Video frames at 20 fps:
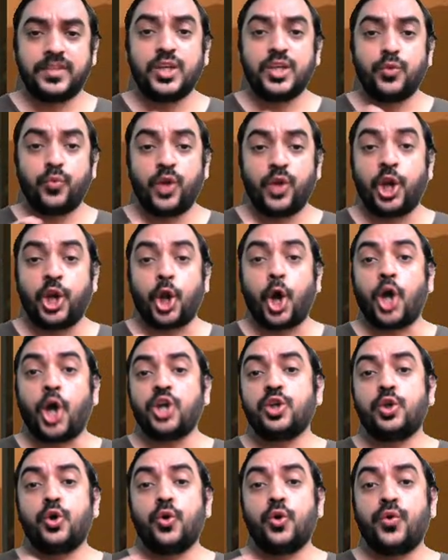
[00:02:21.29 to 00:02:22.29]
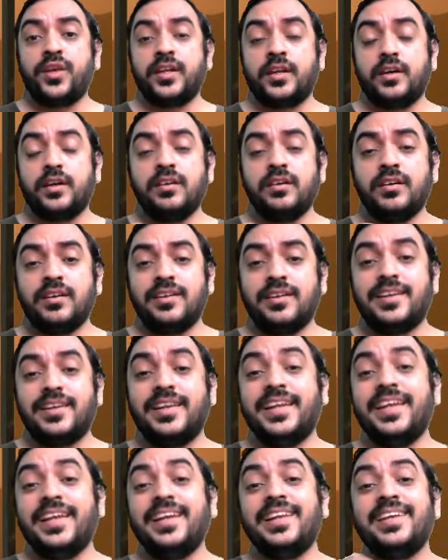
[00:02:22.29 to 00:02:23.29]
will not go in a
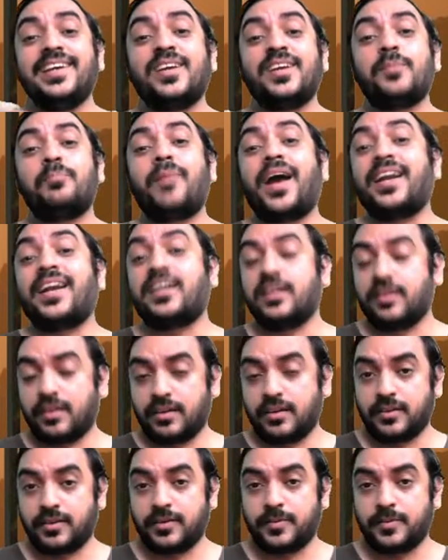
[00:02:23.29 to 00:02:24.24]
linear pattern,